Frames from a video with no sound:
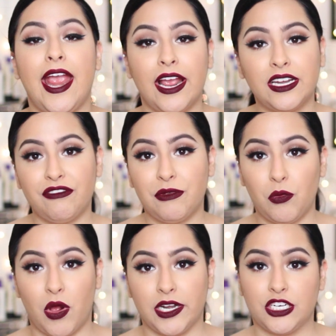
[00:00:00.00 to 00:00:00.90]
and I've
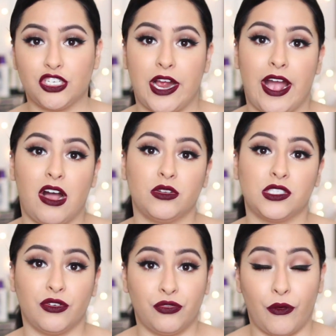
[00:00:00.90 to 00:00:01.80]
been wanting to try
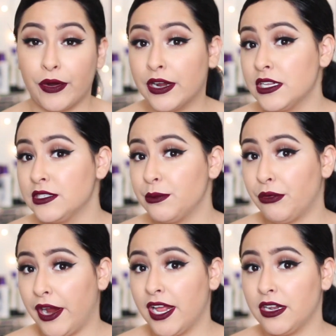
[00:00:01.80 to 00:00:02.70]
out Sephora's
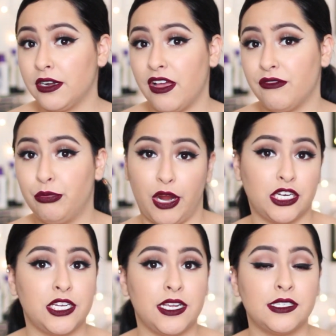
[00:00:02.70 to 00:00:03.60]
brand of
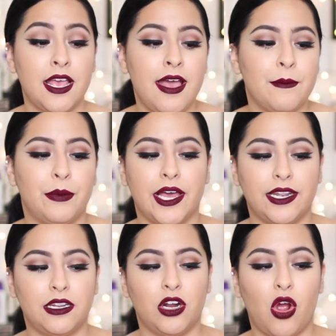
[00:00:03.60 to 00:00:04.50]
brushes,
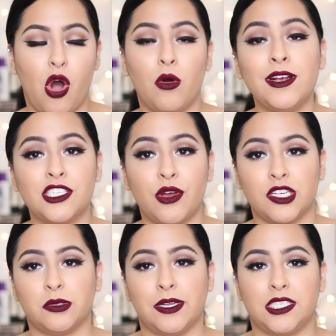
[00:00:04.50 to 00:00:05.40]
but they're always
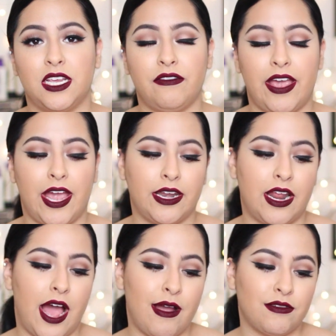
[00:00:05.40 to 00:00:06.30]
so expensive,
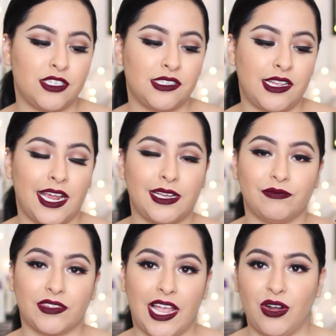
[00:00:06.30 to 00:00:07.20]
and I was just
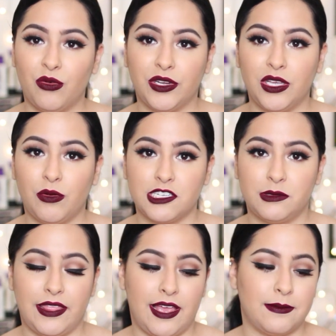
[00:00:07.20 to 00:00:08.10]
like, I don't really want
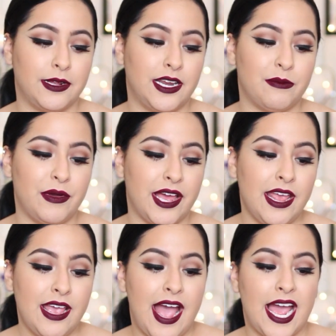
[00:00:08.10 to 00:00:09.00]
to spend that money. But
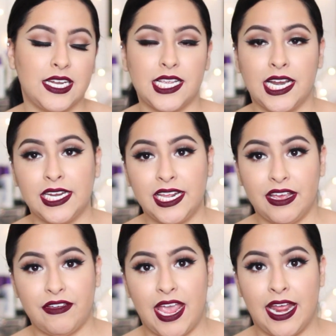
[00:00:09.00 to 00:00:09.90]
I decided to
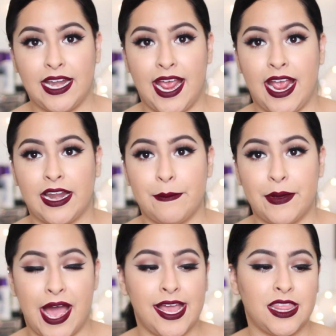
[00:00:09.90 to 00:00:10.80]
give in
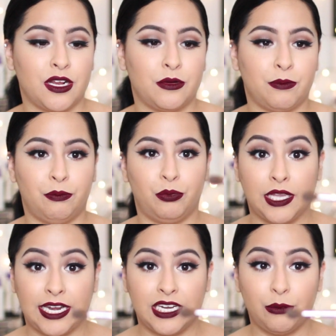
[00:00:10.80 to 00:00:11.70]
and buy the
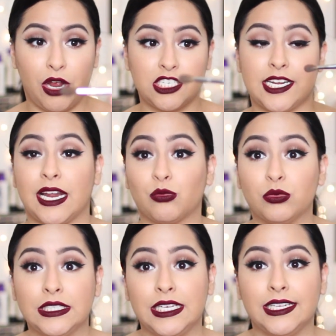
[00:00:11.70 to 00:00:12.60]
blending brush, and I
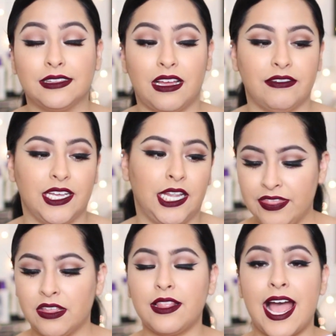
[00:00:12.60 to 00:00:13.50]
really love it.
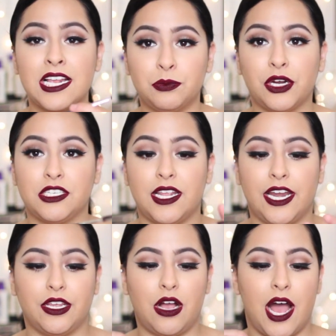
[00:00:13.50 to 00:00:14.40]
And the last brush that
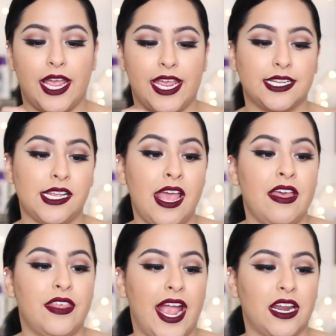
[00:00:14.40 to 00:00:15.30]
I got is
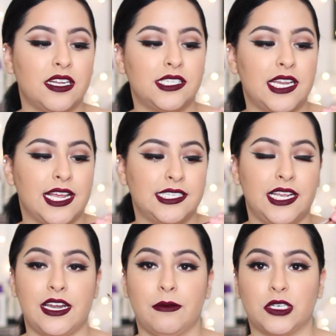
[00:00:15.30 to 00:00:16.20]
the
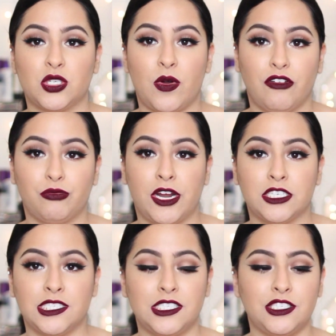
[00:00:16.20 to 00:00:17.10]
Anastasia number twelve
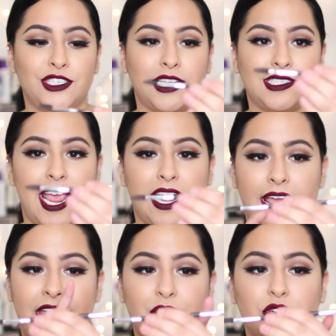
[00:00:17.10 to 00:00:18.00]
brush. This is just
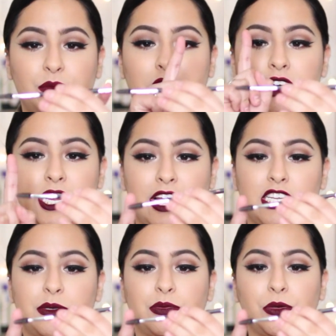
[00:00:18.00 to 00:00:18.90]
an angled brush and
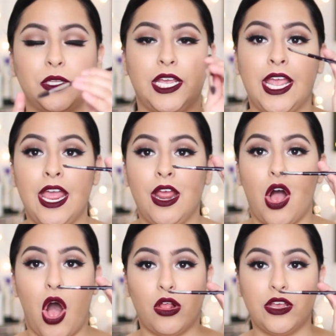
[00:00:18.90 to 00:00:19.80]
a spoolie
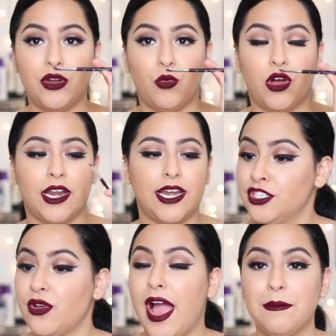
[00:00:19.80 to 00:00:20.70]
all in one.
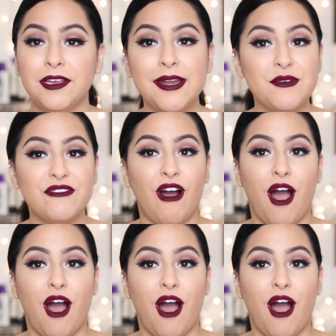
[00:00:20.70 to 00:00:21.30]
So I'm gonna move